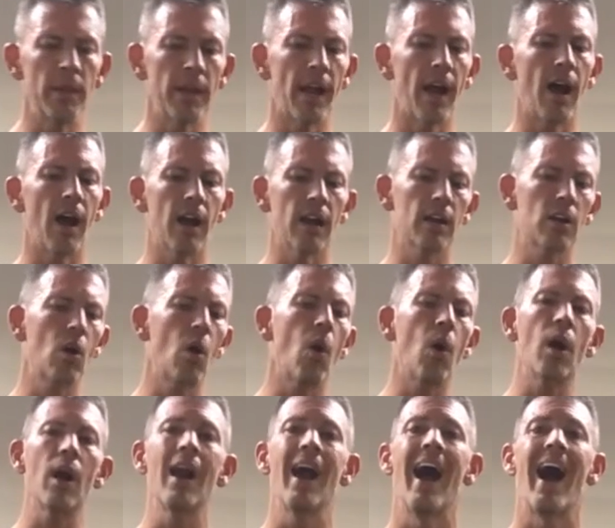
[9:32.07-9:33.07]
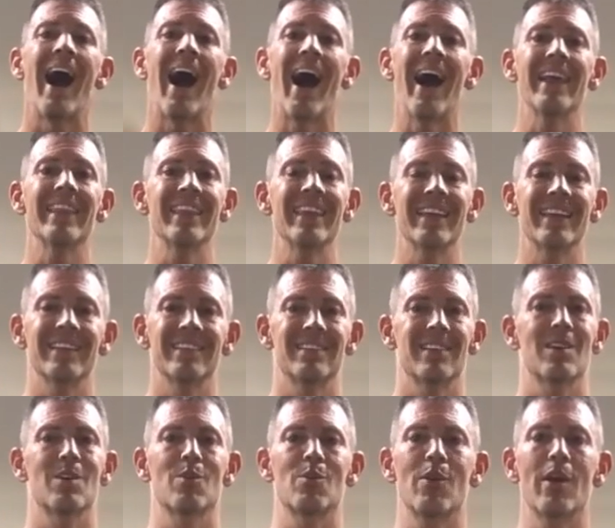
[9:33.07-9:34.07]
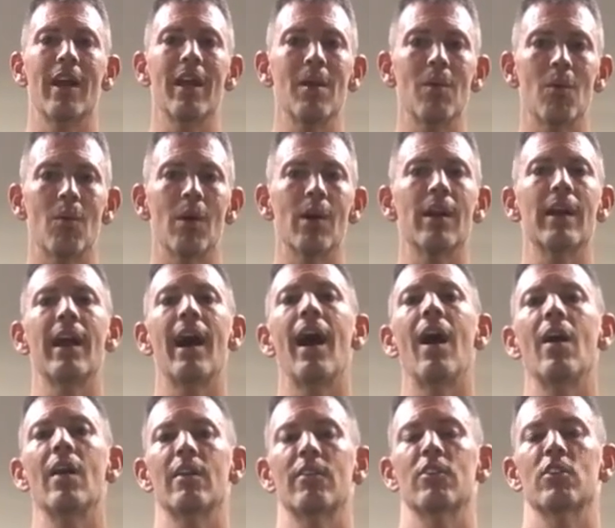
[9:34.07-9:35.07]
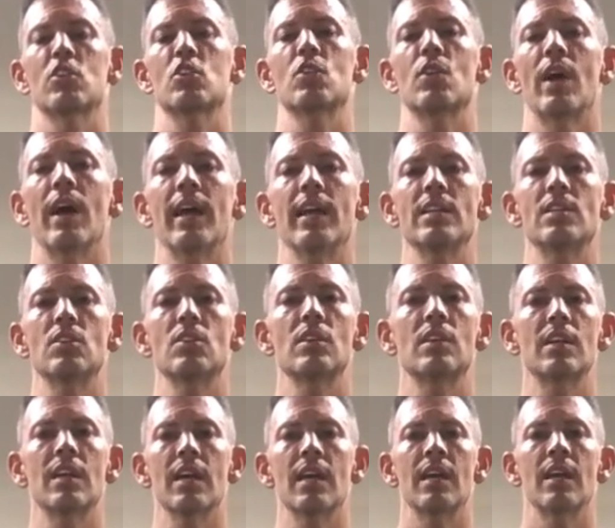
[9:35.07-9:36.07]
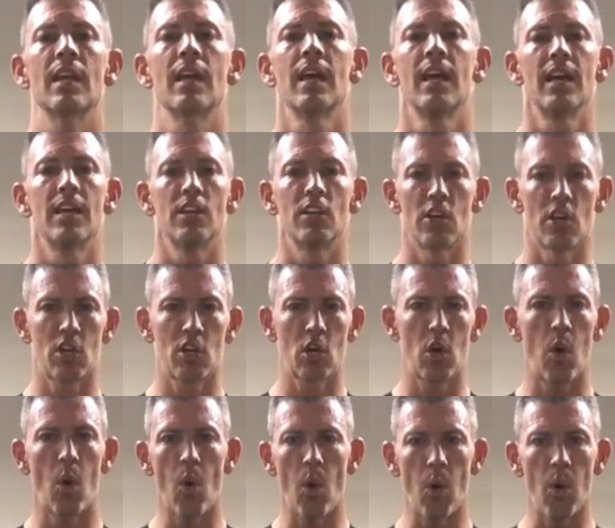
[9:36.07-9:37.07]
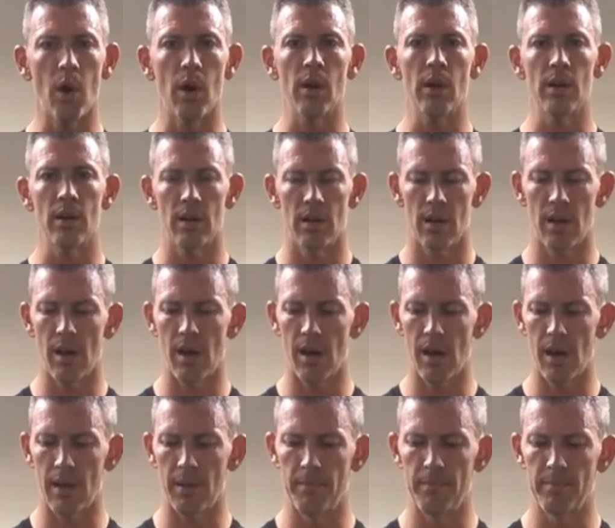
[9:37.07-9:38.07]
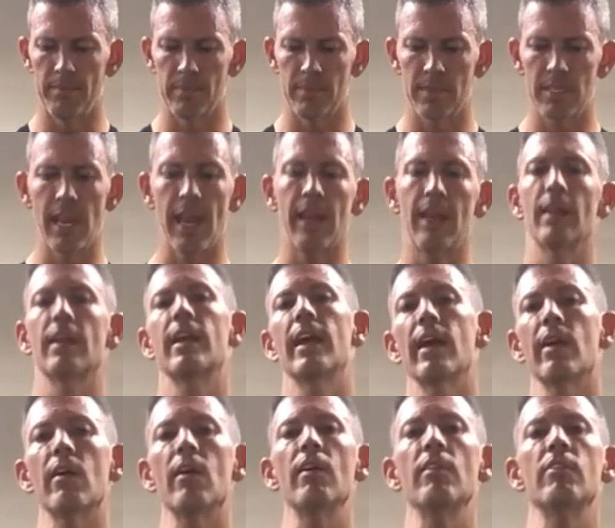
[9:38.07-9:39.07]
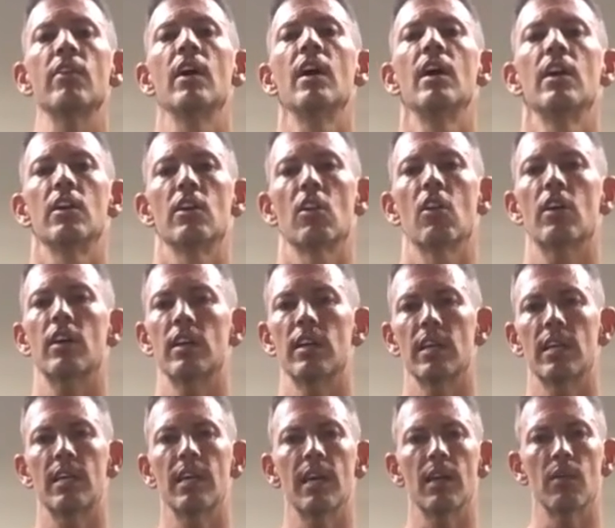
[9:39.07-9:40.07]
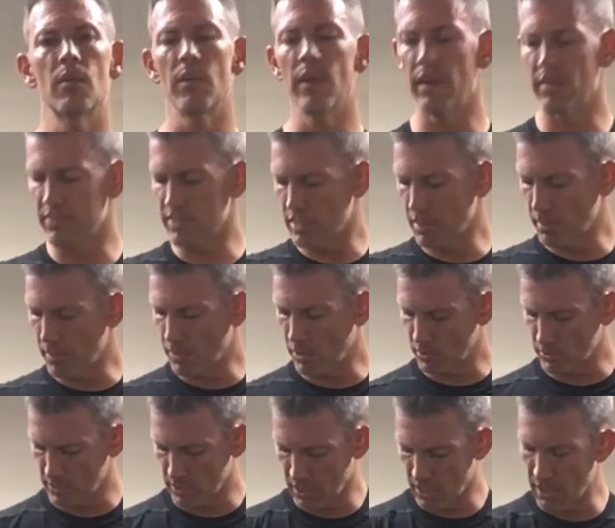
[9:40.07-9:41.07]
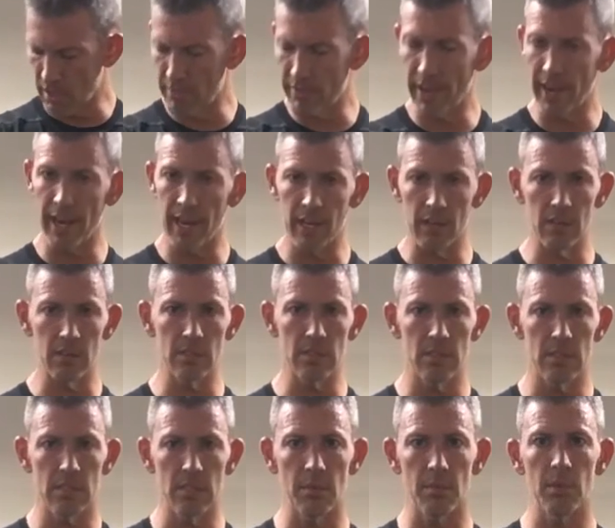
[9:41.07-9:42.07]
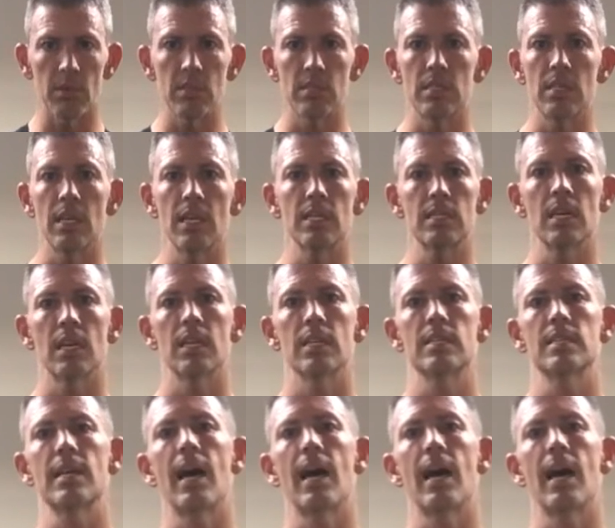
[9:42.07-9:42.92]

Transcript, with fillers: minute Hard Corps, I think is a great workout if you're trying to get your core um, taken care of. You're looking to get rid of some of those love handles and some of those things on the